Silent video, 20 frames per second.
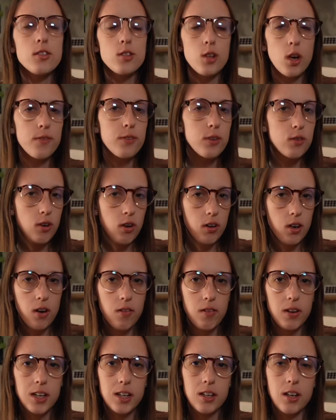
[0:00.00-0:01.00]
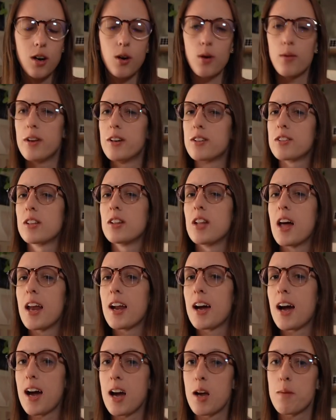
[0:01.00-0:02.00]
So if you don't already know, there's a lot
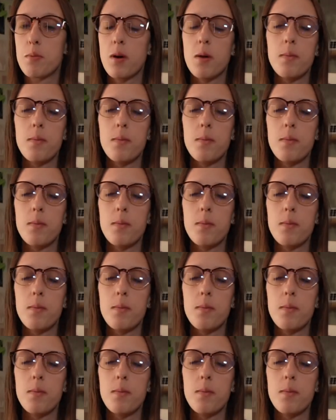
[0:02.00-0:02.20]
of hype